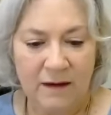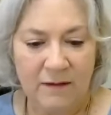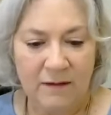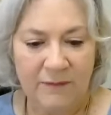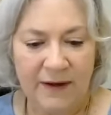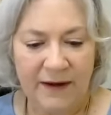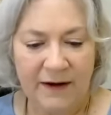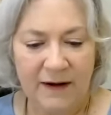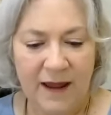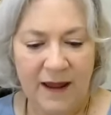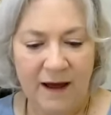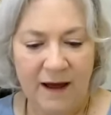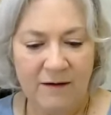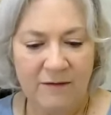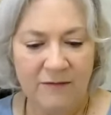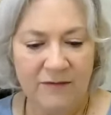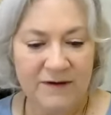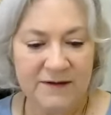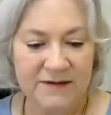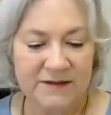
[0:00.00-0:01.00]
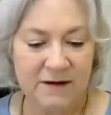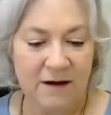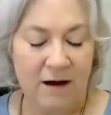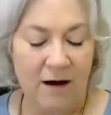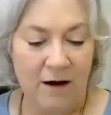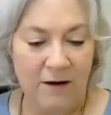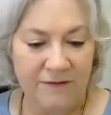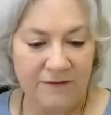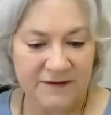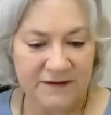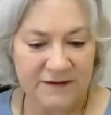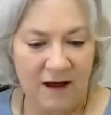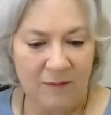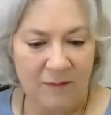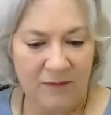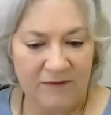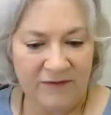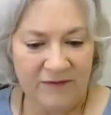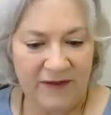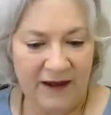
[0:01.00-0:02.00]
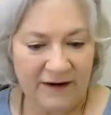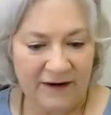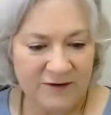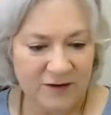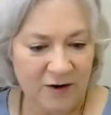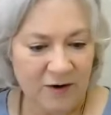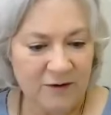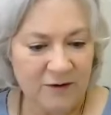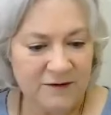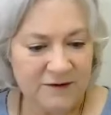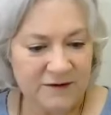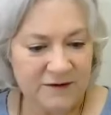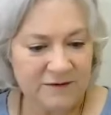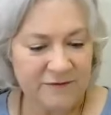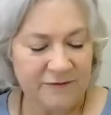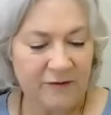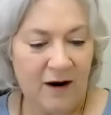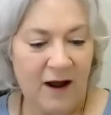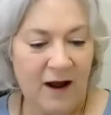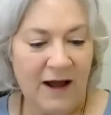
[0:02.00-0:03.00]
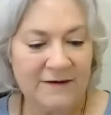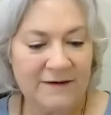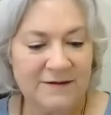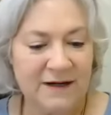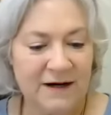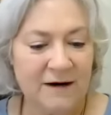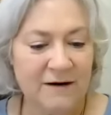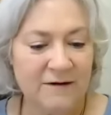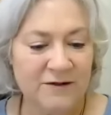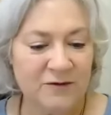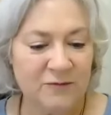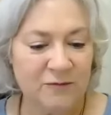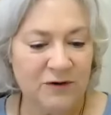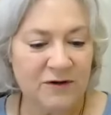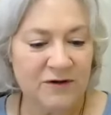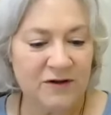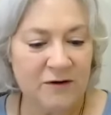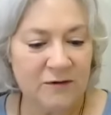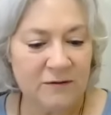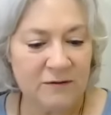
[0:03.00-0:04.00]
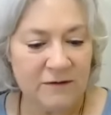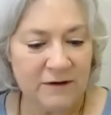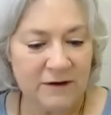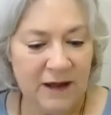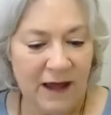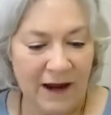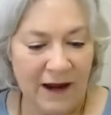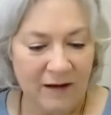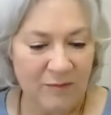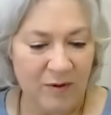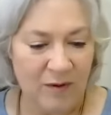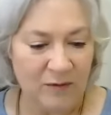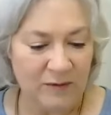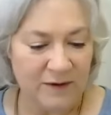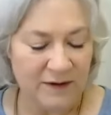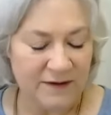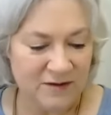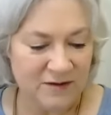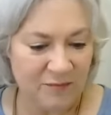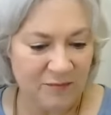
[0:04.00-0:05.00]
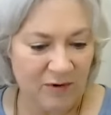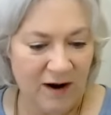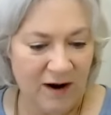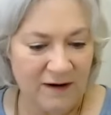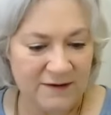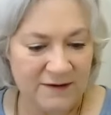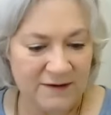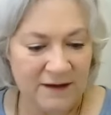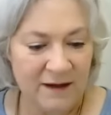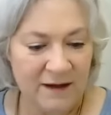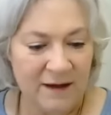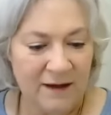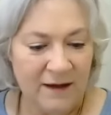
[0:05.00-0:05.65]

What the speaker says: But now this offscum of that cursed fry dare to renew the like bold enterprise,